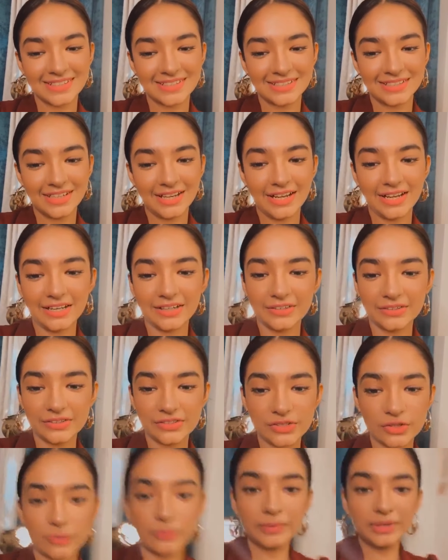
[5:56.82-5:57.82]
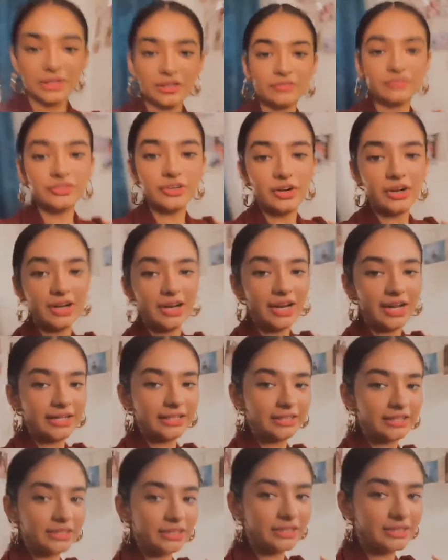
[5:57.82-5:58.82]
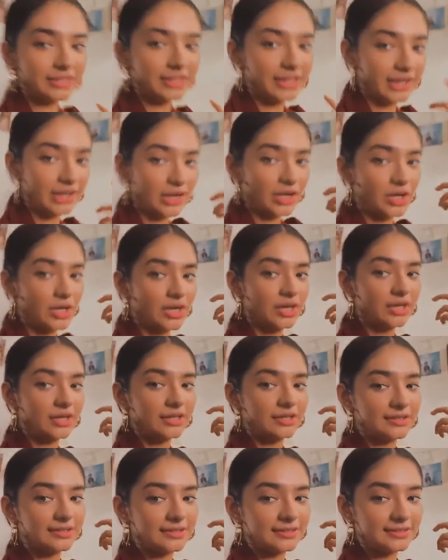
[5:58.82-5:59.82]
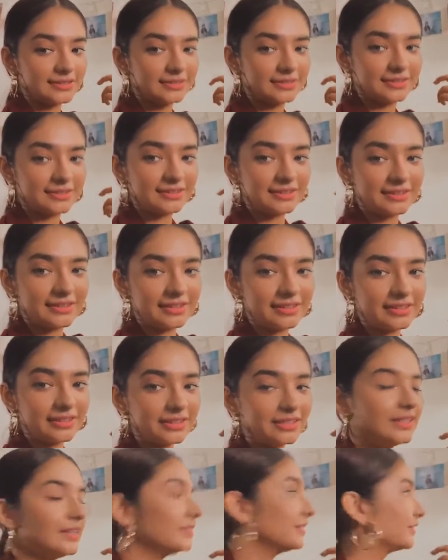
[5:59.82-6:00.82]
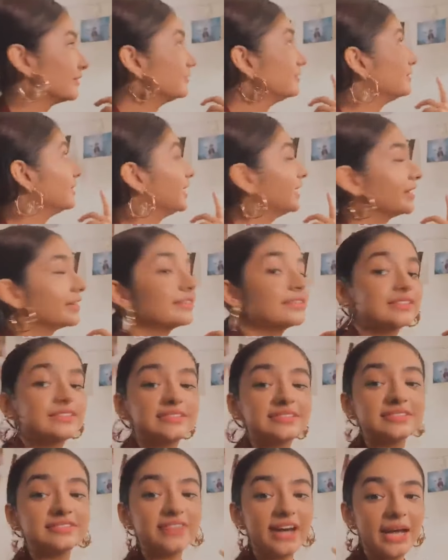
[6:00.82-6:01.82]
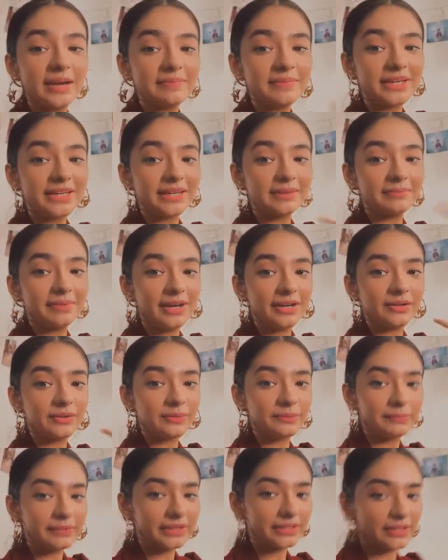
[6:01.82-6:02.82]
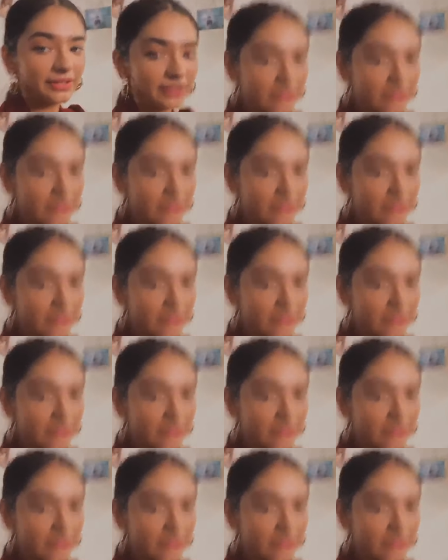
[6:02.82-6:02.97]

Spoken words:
And so many of y'all like the decor. You like vibing in my room and all.